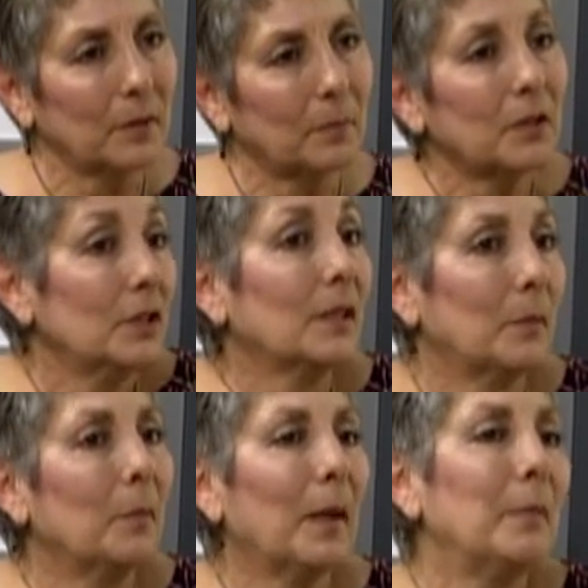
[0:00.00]
But she said, but
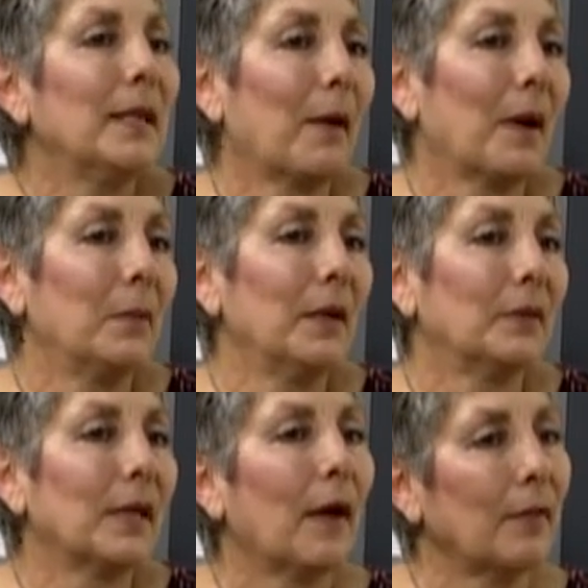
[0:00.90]
maybe now I will.
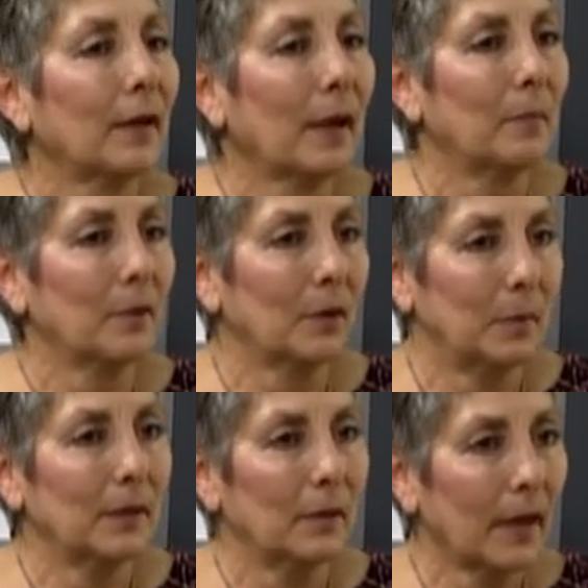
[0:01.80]
Now that I'm going to be
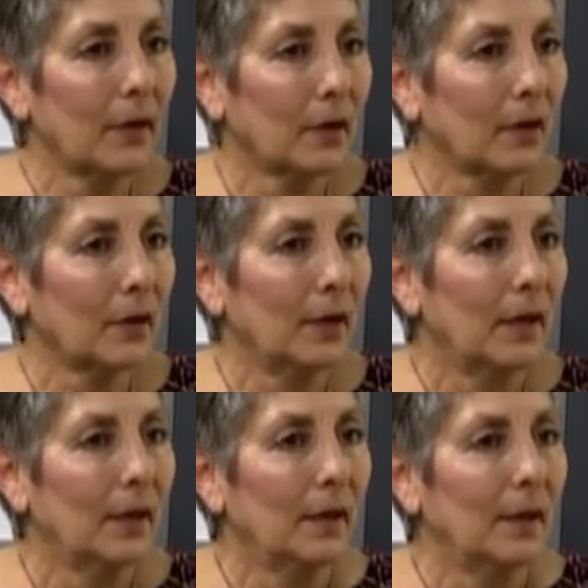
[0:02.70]
lighter,
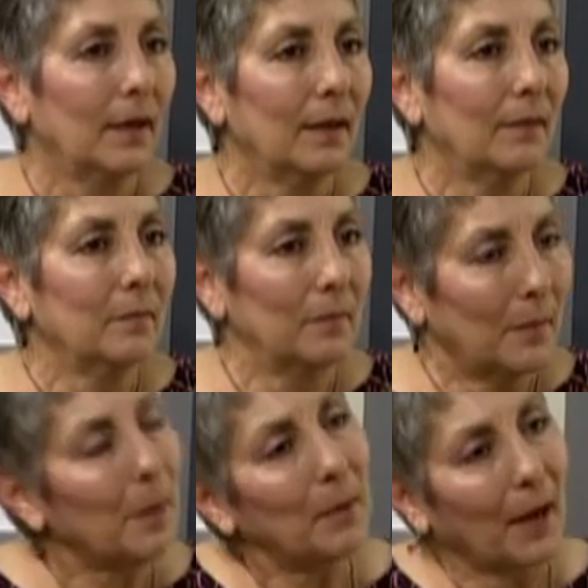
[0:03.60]

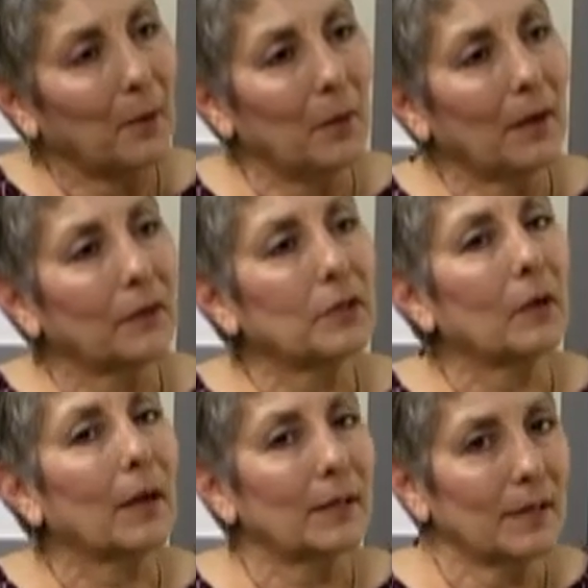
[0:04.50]
maybe I will. So
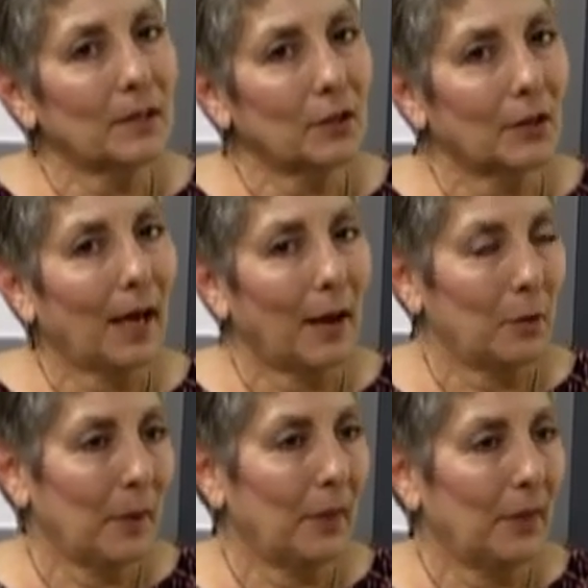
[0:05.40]
I said to her, how
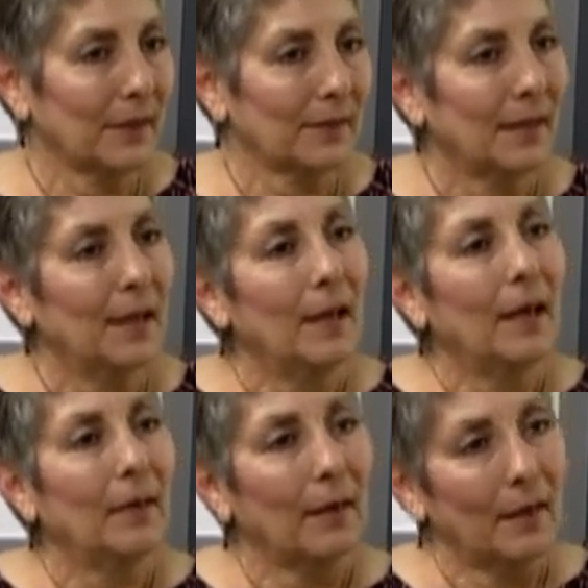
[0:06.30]
about this?
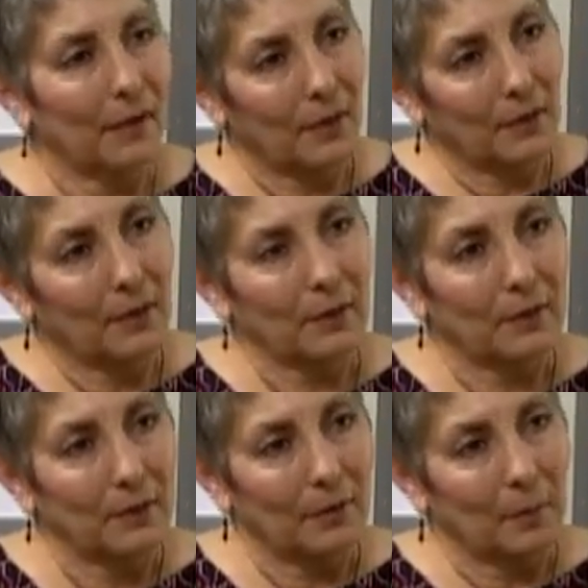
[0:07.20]
They're in the
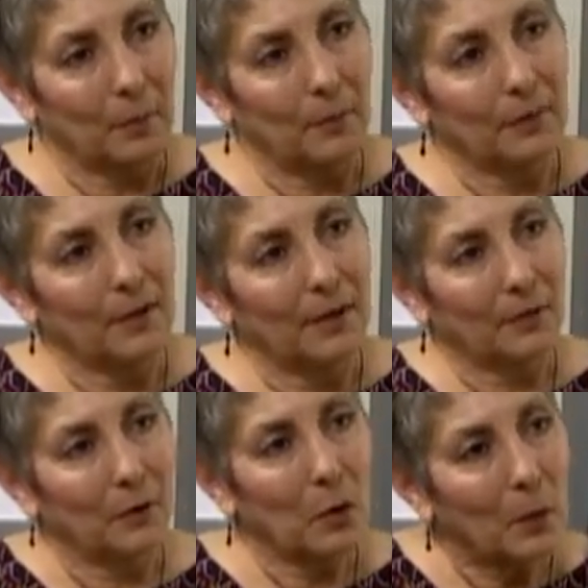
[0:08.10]
the you know the
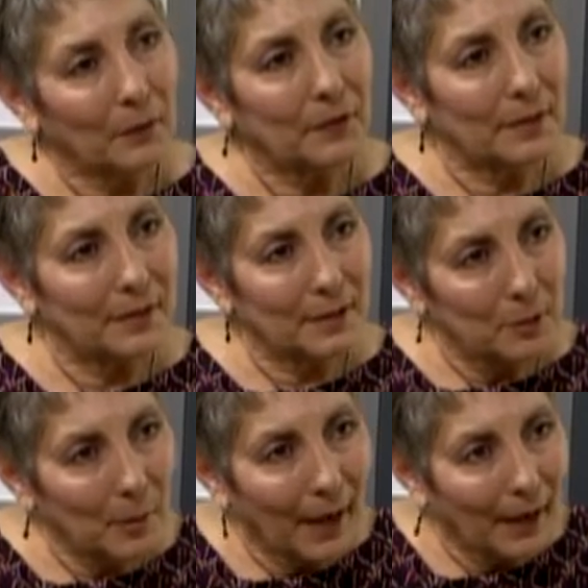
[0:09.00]
quilted dish
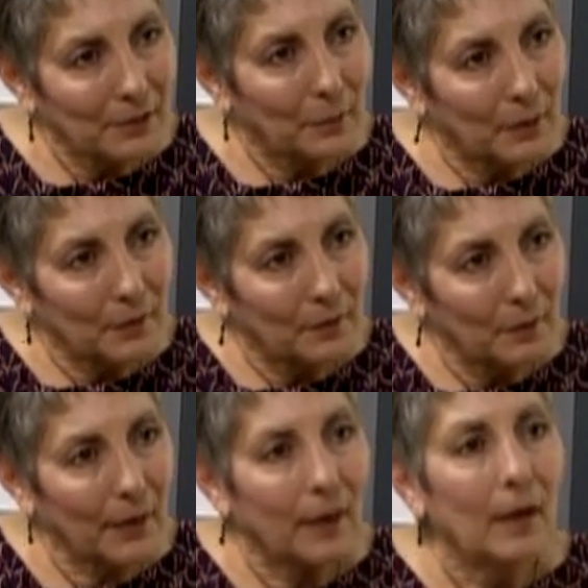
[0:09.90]
Yes, that the, nobody
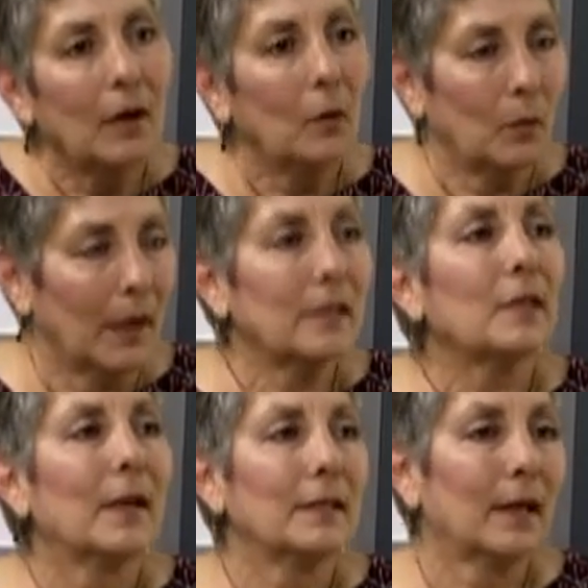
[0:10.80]
the, ever digs right. Into. So I
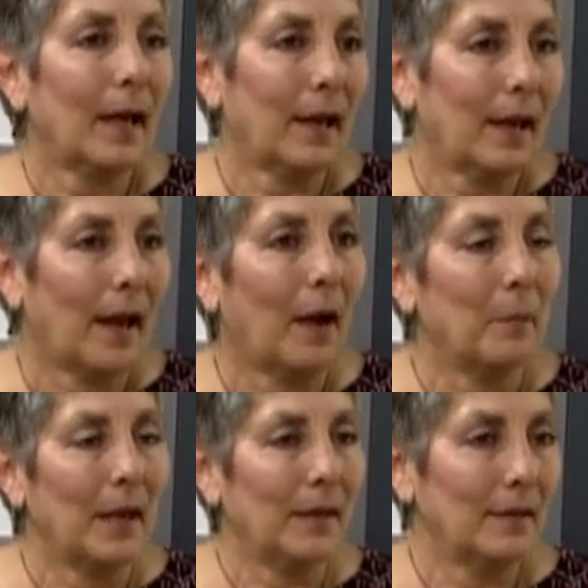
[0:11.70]
said, I'll
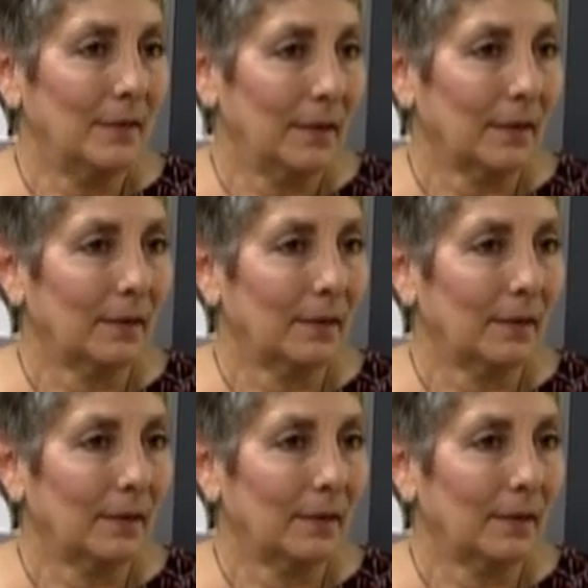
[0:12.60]
make you a deal.